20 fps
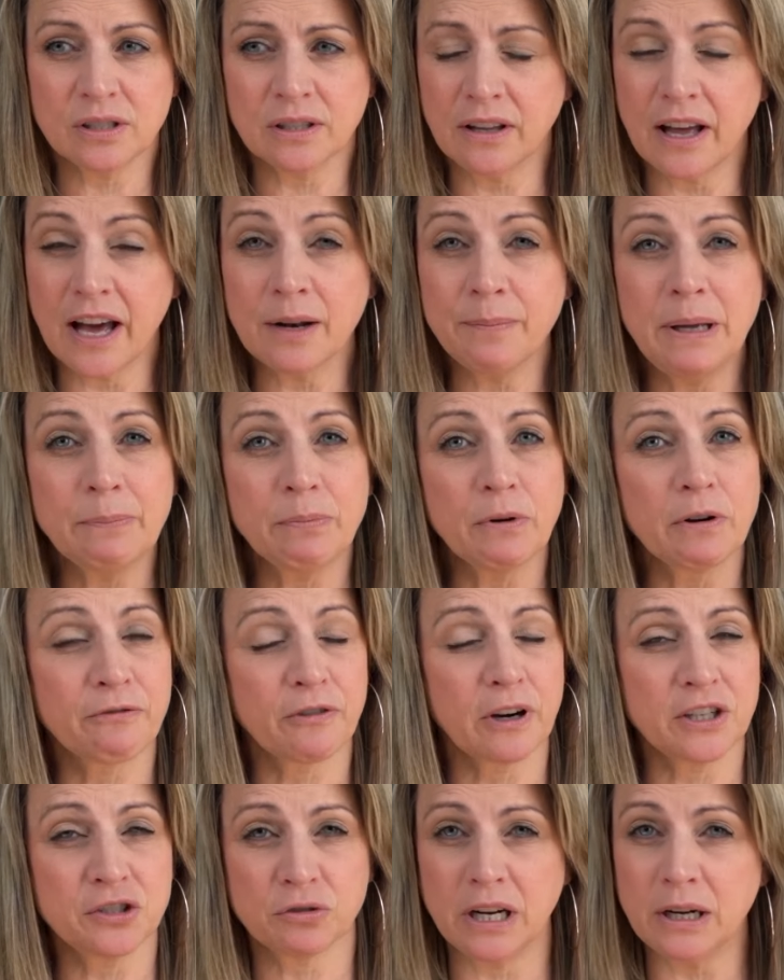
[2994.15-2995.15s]
And a lot of people are
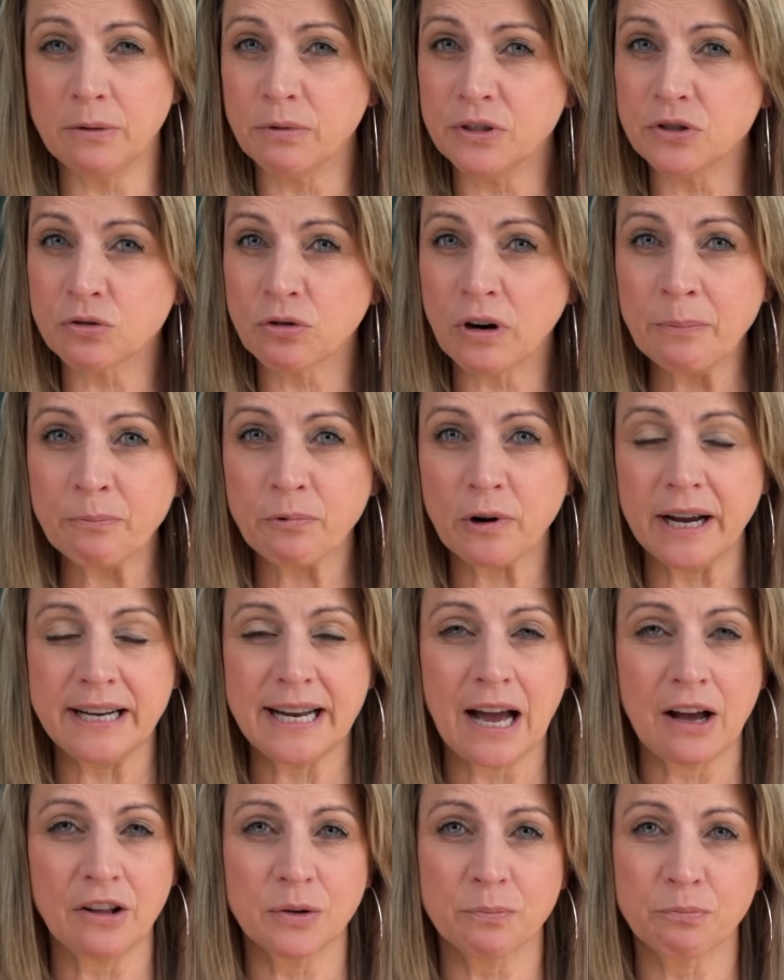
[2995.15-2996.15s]
frustrated with Trump right
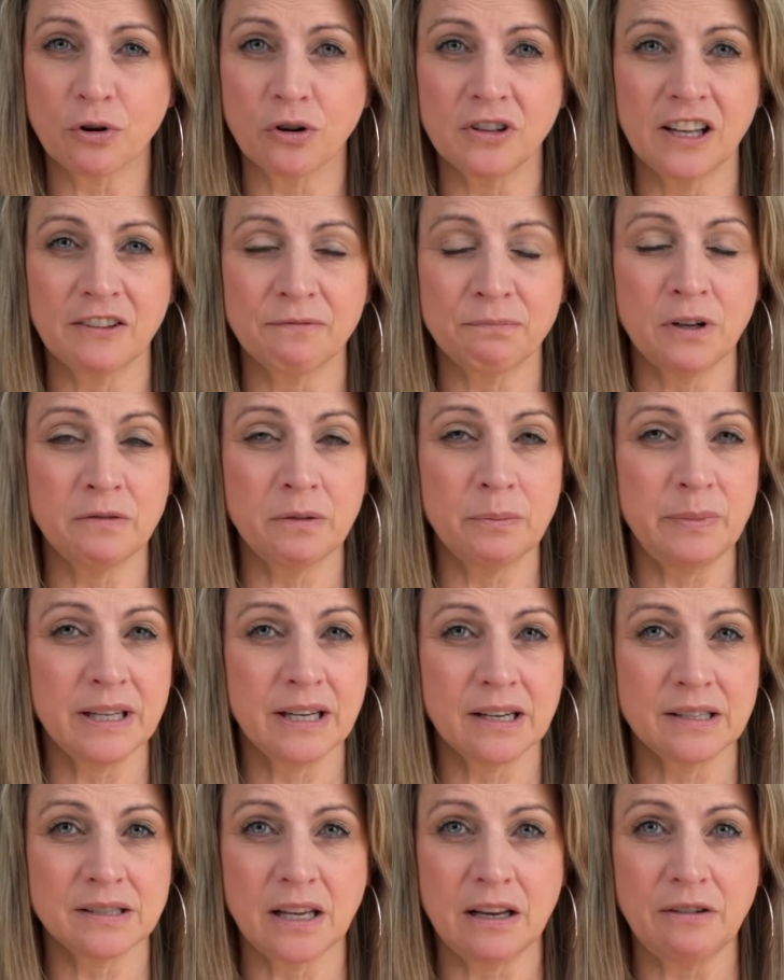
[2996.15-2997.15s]
now in the pro-life movement
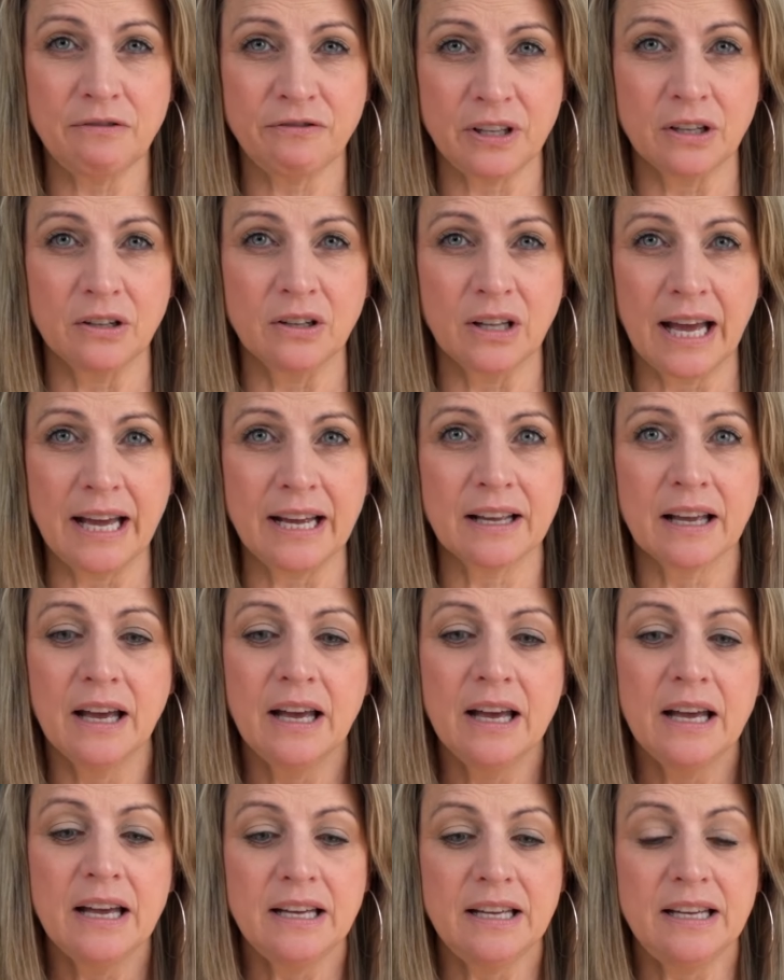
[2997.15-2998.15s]
because they feel like
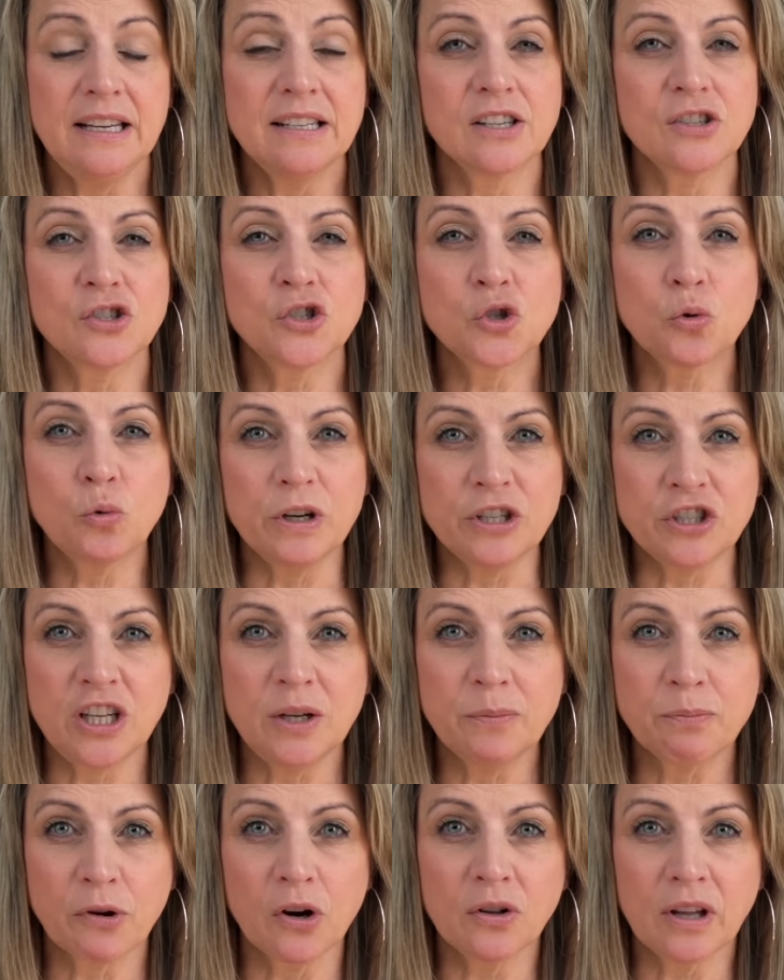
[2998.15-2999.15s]
he's a
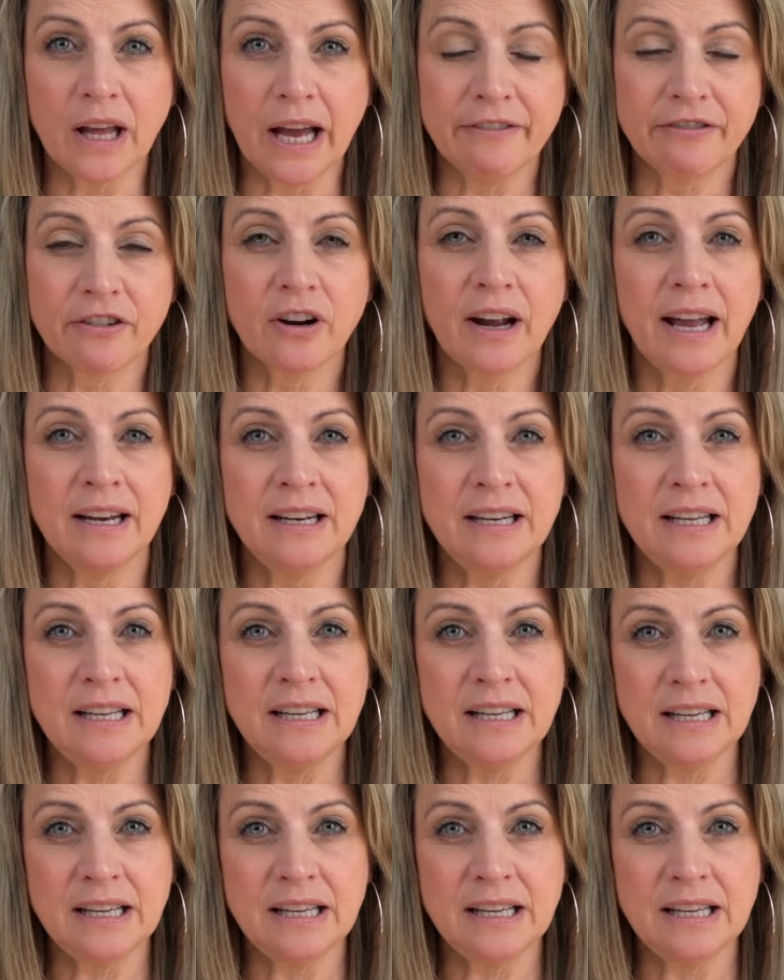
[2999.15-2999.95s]
squishy pro-lifer and he